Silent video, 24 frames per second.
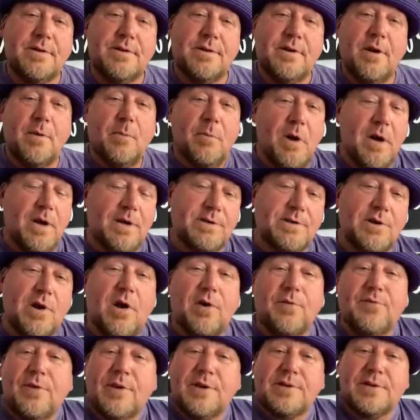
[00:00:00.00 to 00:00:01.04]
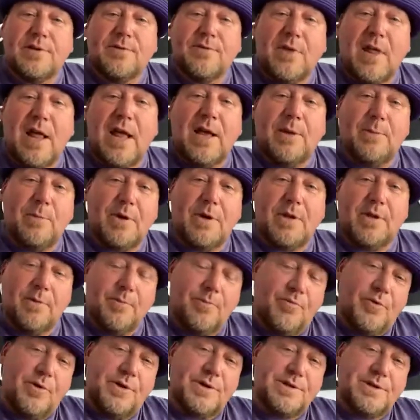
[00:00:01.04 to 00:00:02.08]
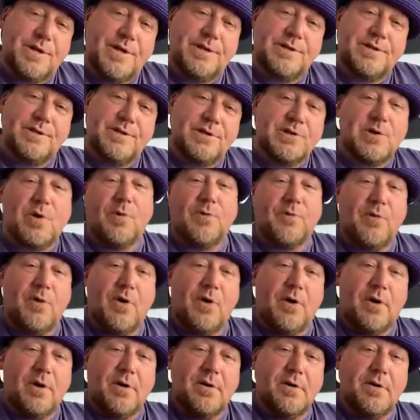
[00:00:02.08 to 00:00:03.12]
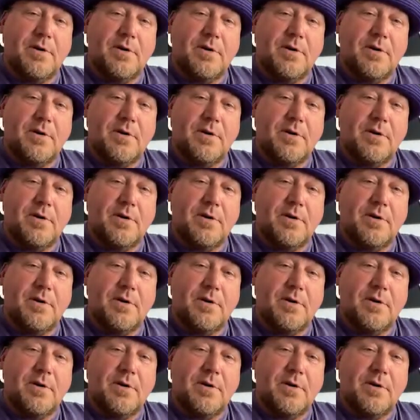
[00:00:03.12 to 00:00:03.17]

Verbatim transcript: amongst offensive linemen in the preseason so far?